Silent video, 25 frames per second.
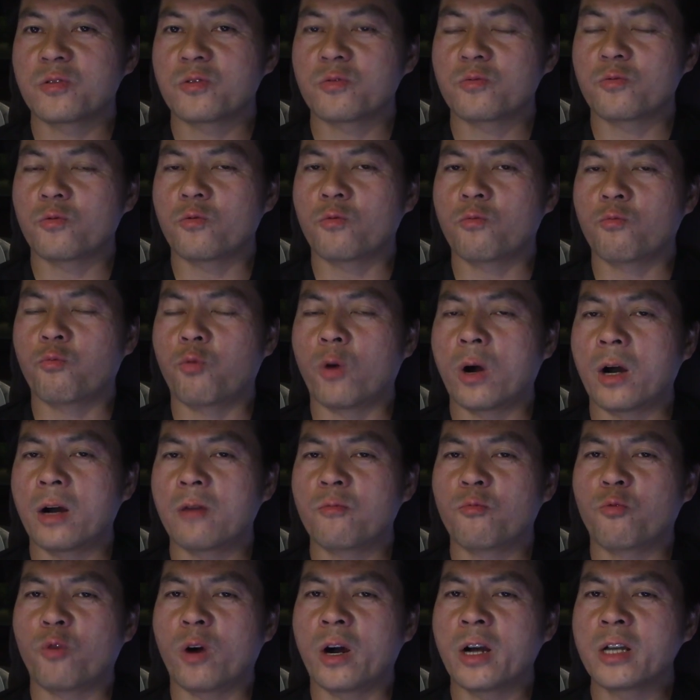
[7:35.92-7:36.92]

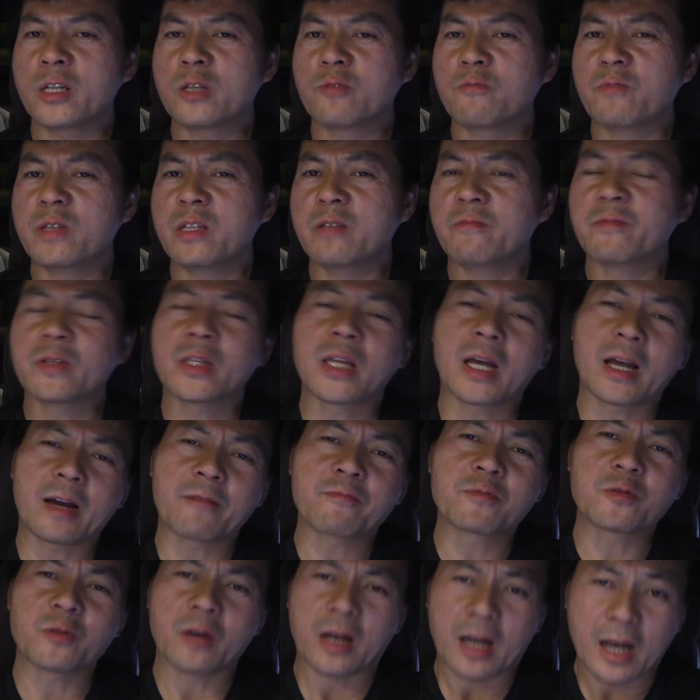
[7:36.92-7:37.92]
why do we even
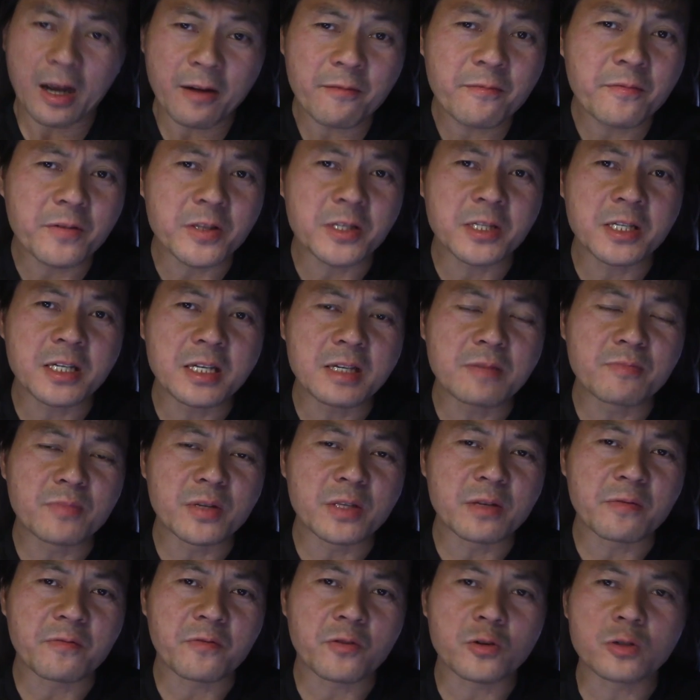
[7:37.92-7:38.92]
have to have a team
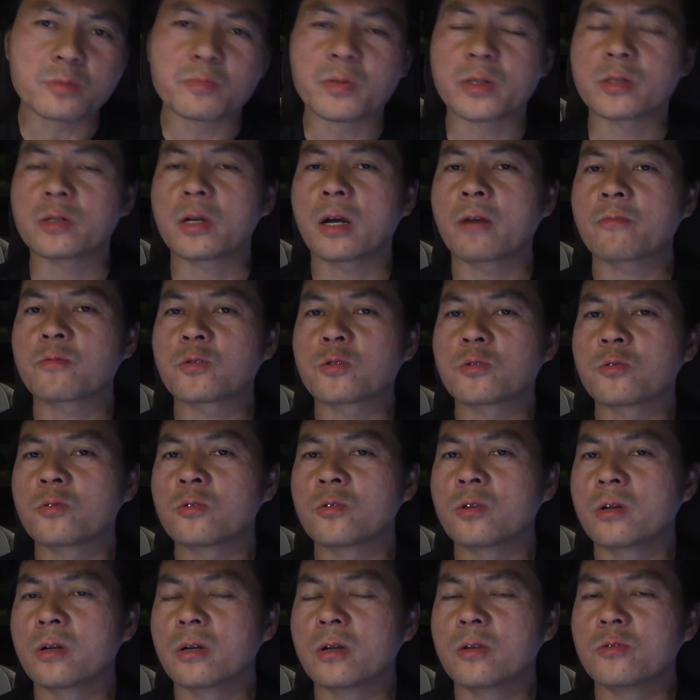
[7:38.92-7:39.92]
in the first place? You have
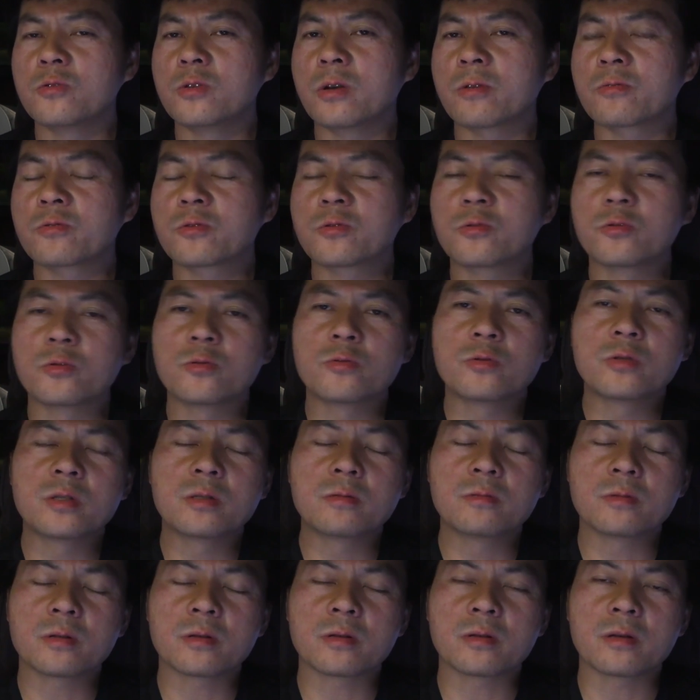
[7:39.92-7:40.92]
to
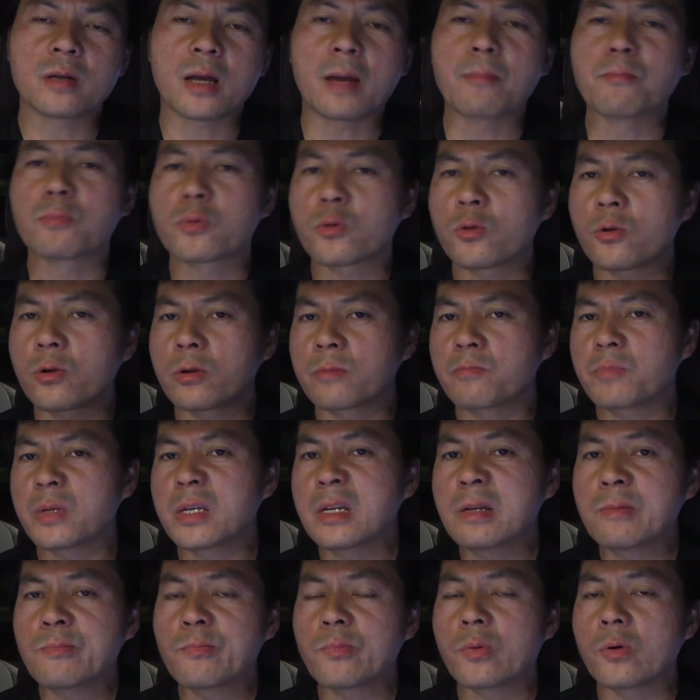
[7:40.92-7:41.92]
employ
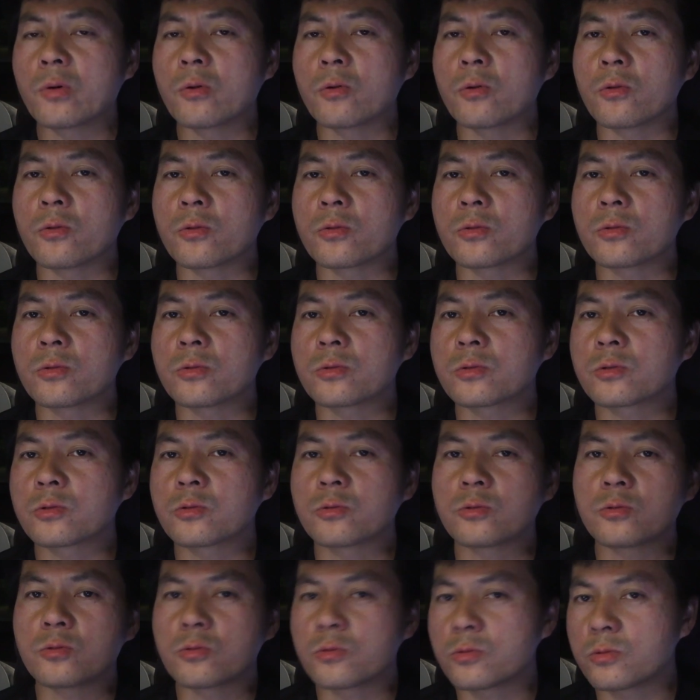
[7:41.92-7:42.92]
people
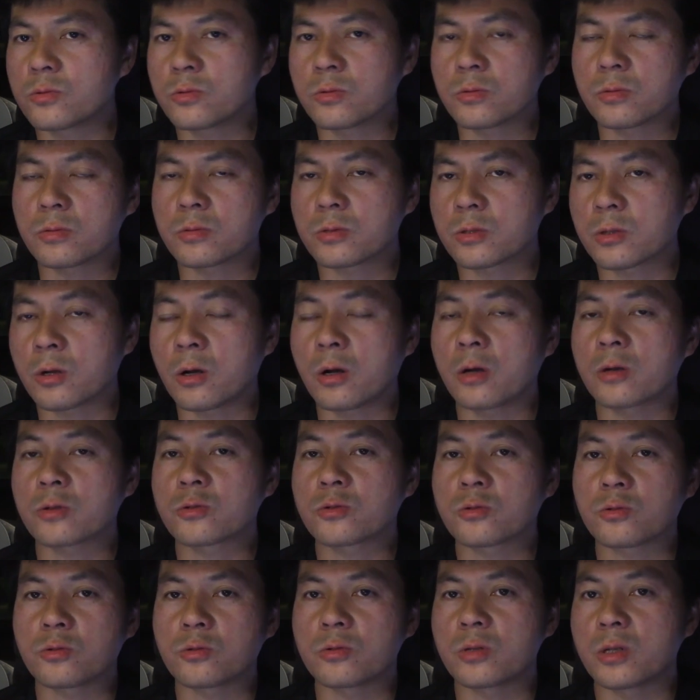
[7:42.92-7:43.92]
to
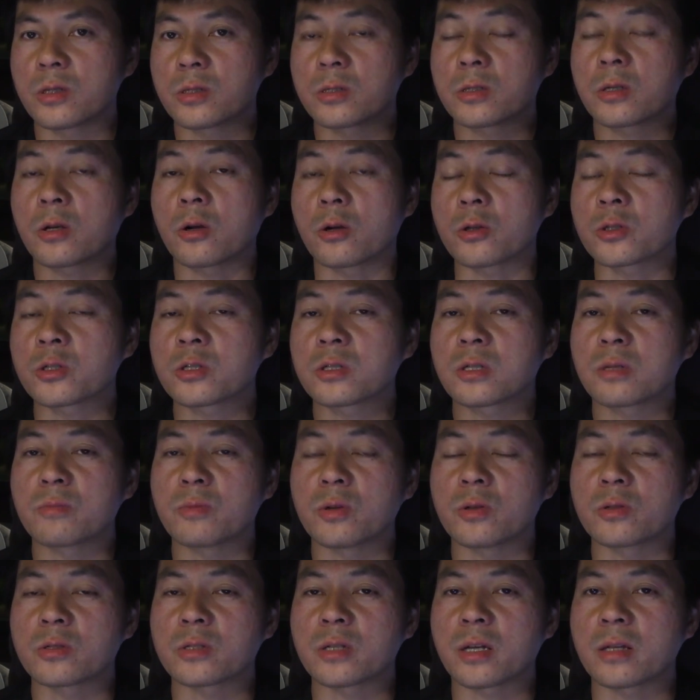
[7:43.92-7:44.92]
talk to these
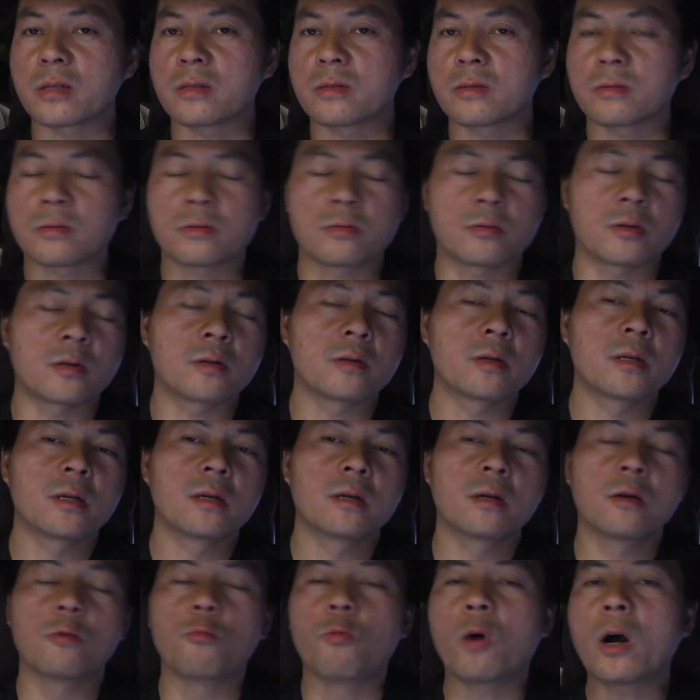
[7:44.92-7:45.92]
customers, and
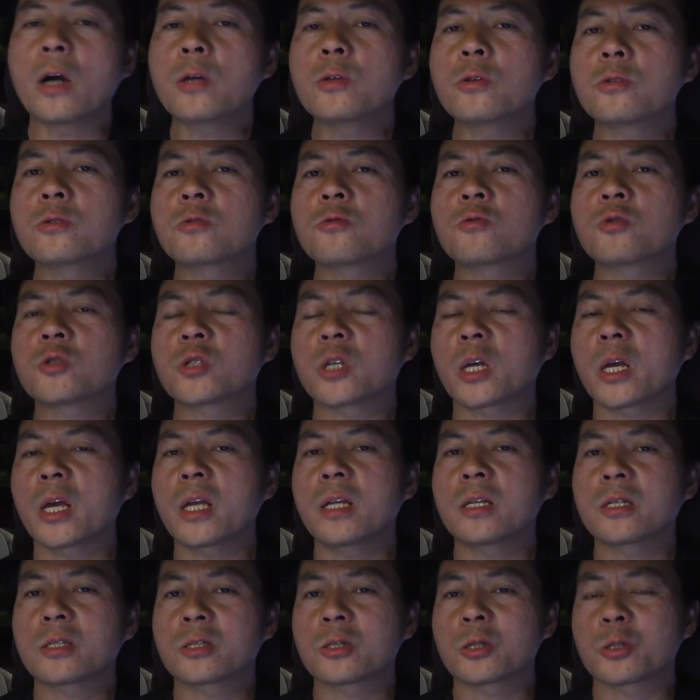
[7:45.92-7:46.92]
why don't you
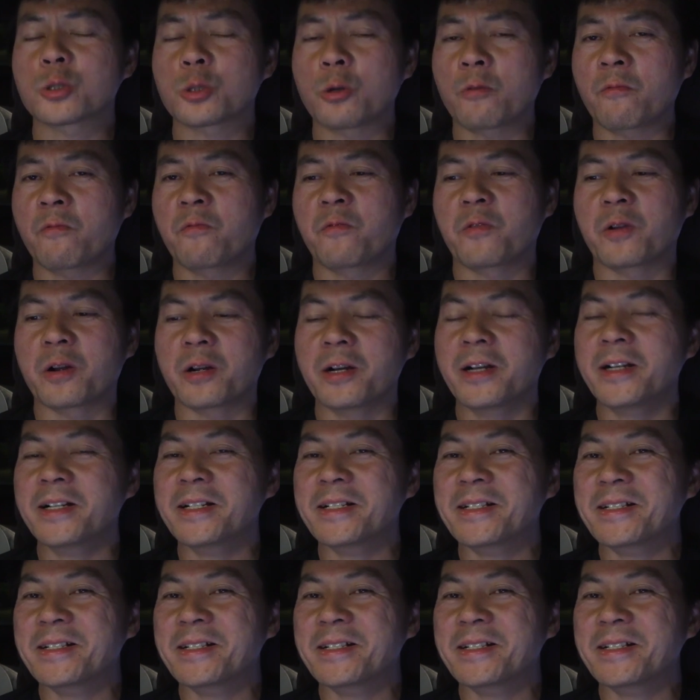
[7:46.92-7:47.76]
change the software?